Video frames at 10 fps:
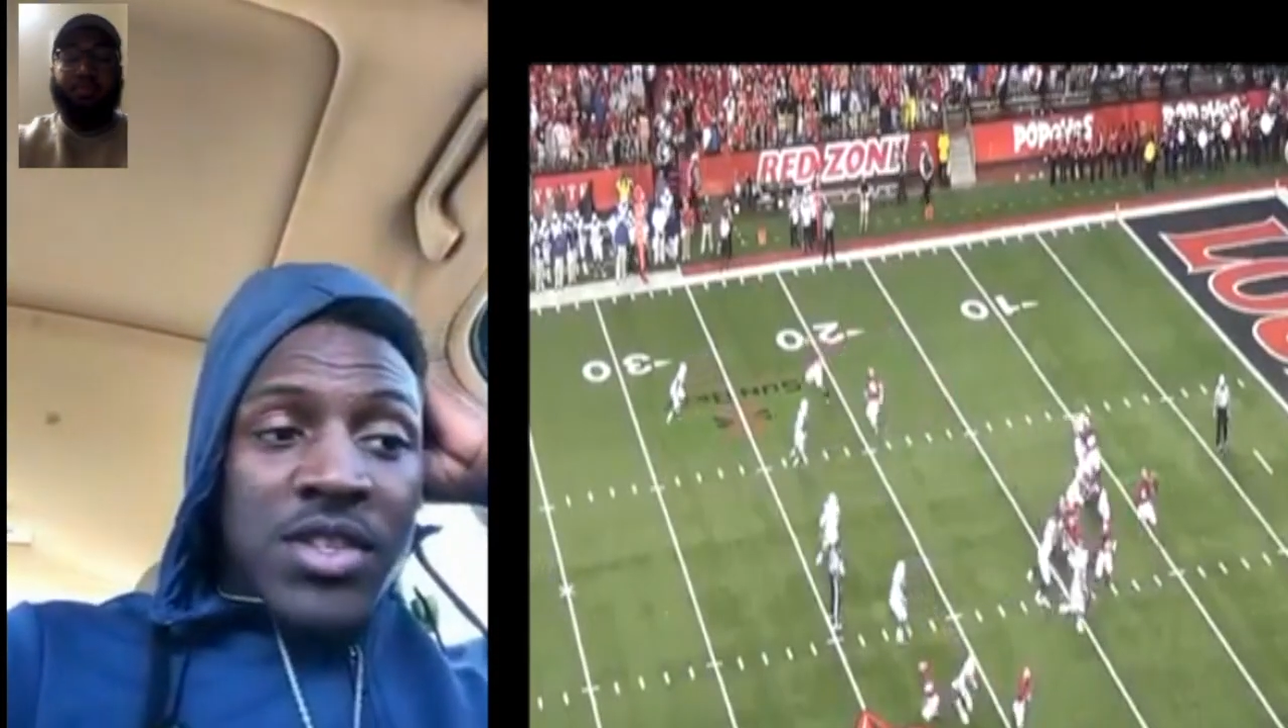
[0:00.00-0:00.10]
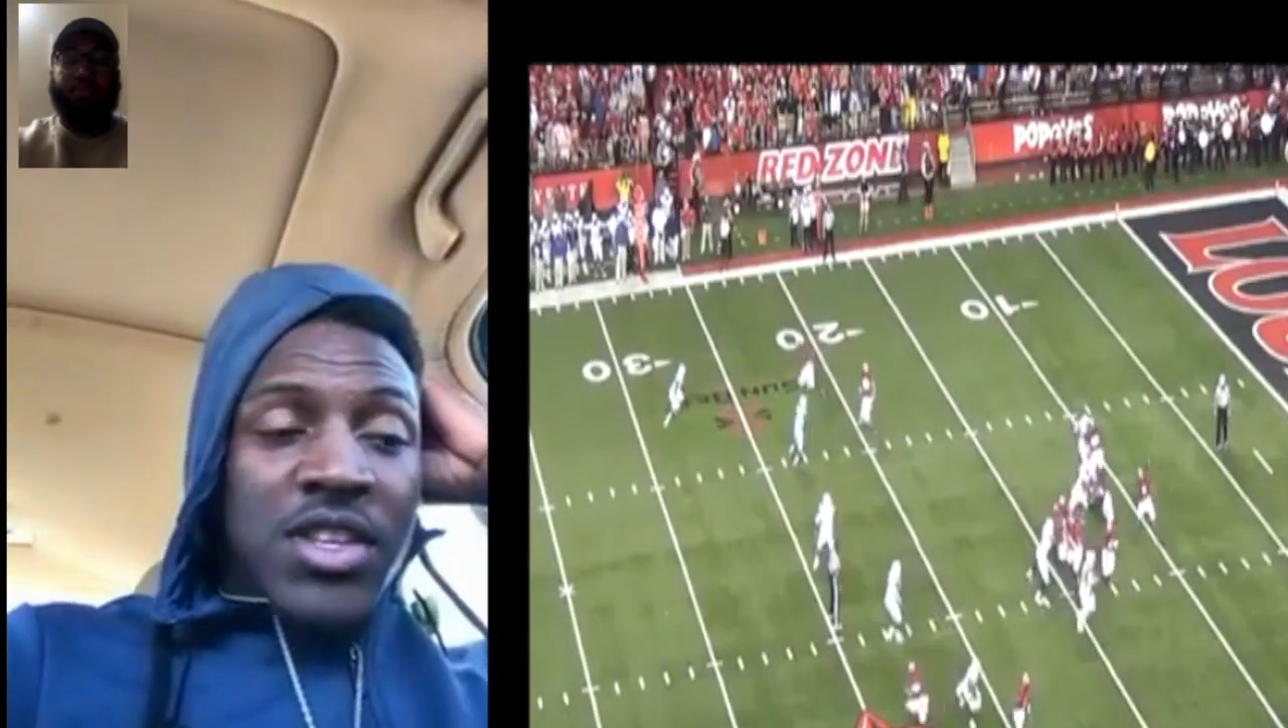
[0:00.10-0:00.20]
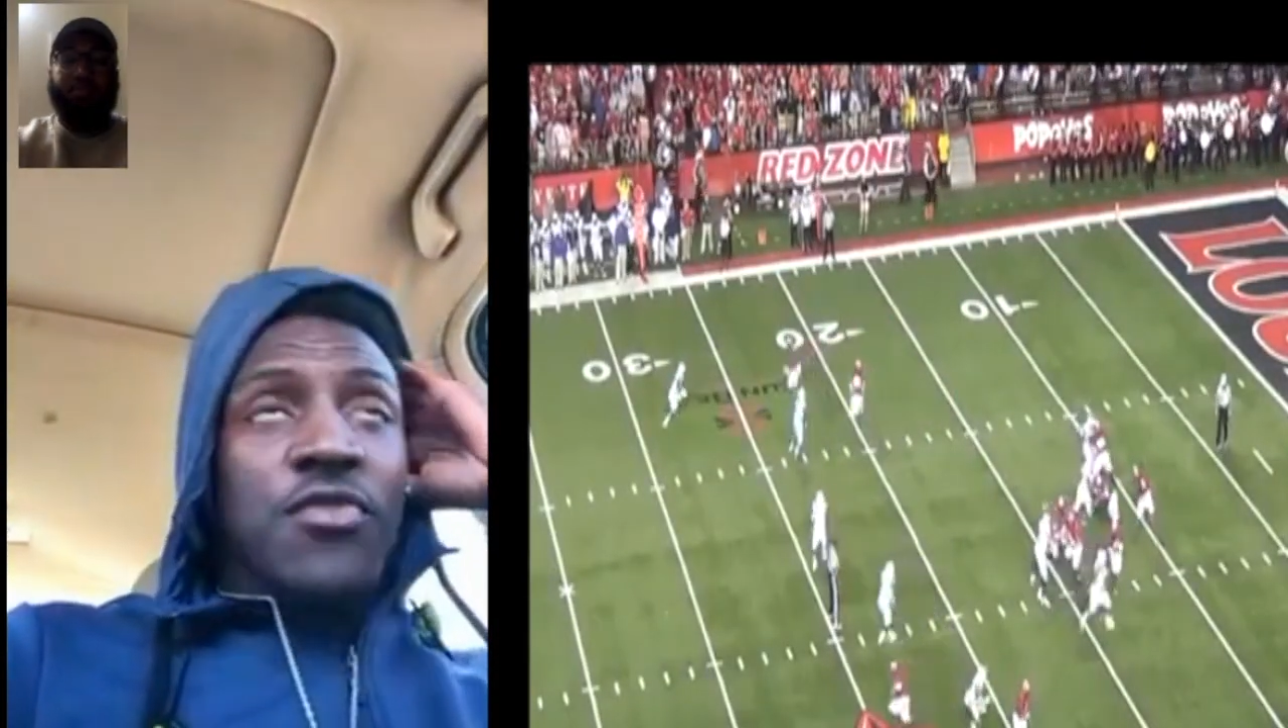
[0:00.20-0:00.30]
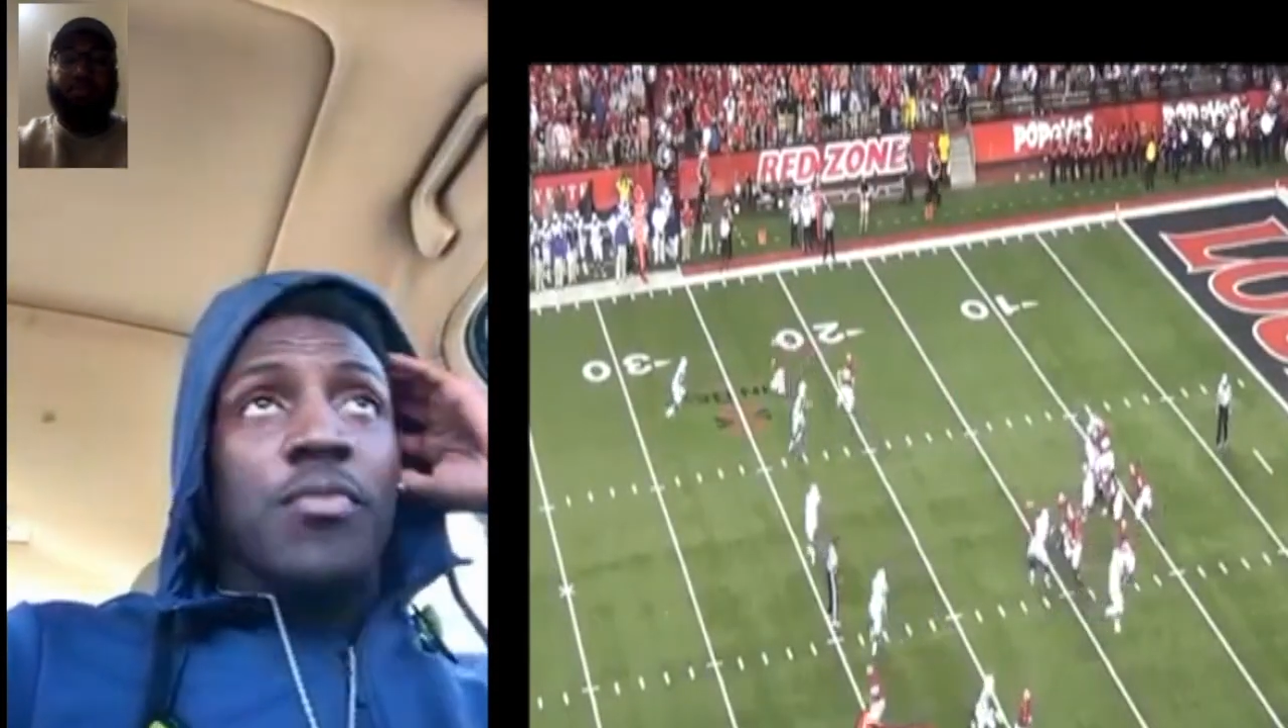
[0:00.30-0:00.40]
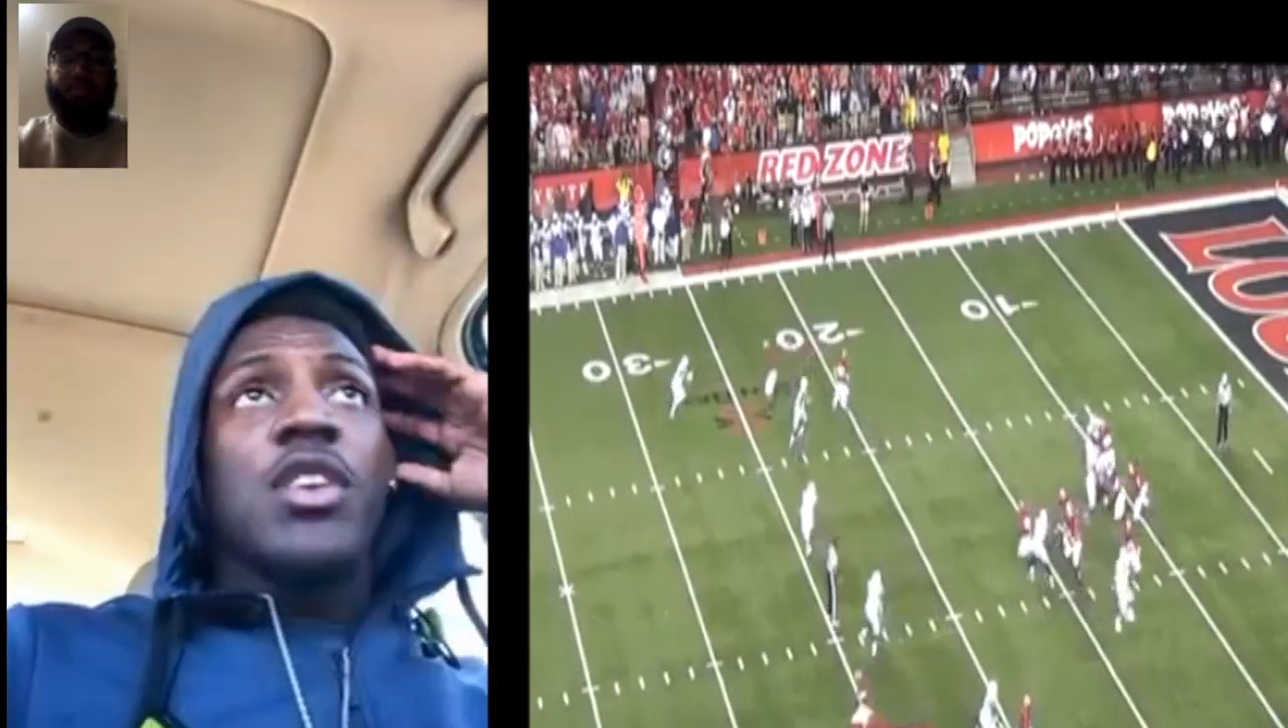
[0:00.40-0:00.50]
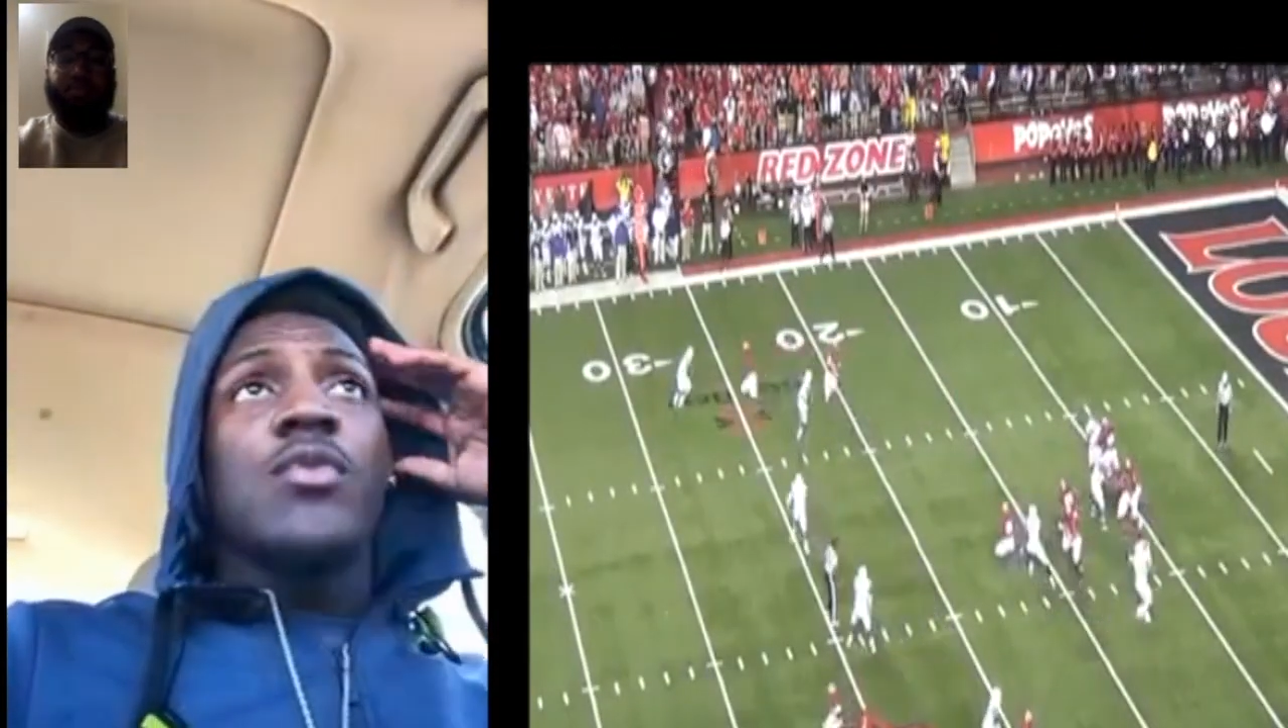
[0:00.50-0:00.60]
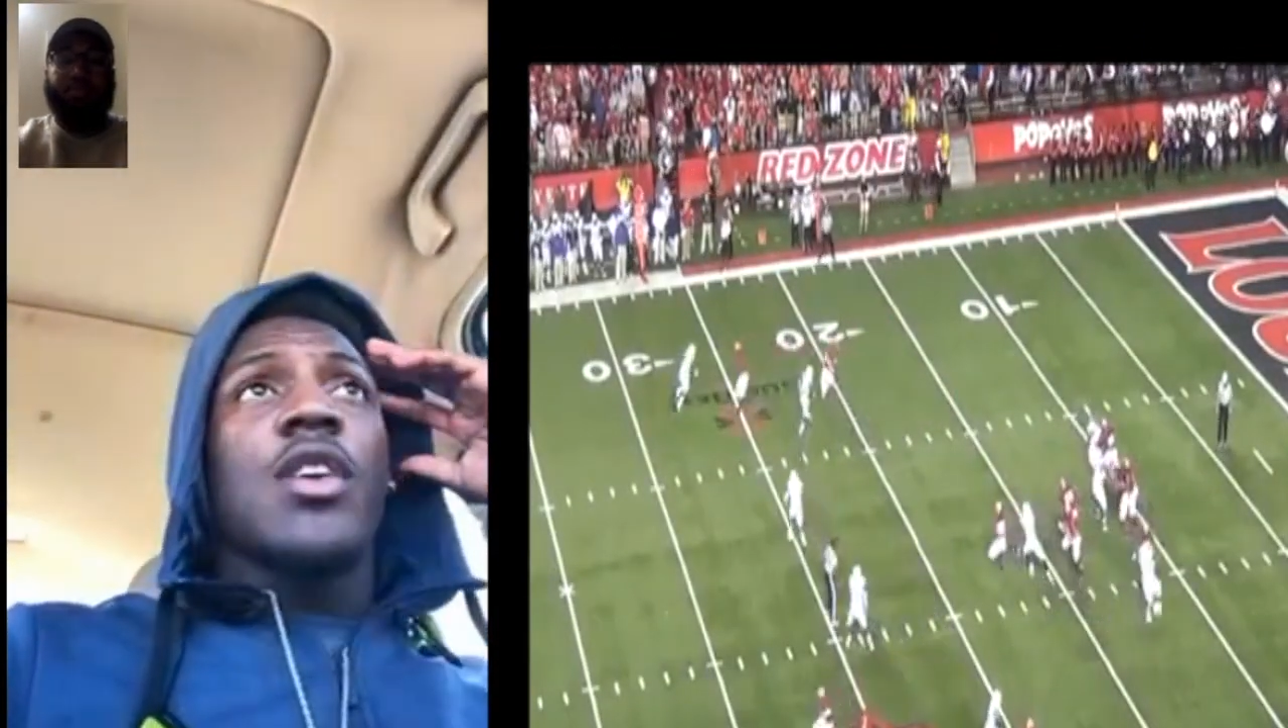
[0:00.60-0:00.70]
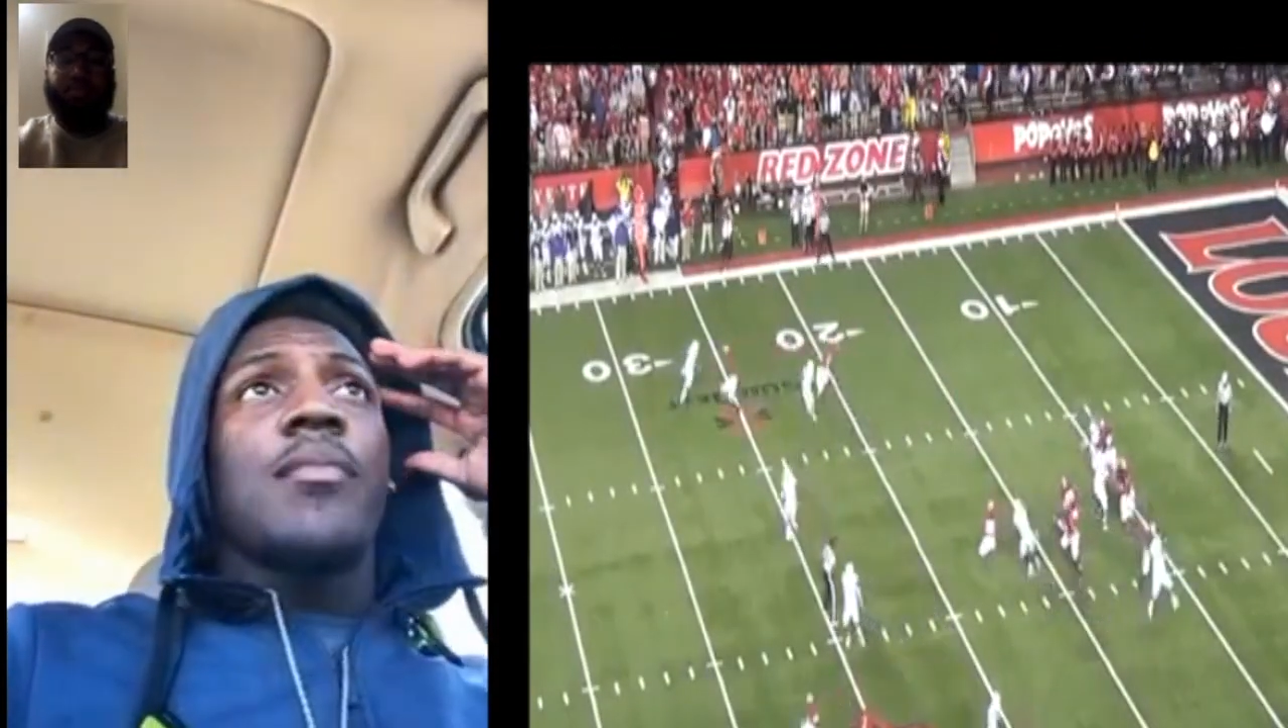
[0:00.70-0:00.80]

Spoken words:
Just for me, when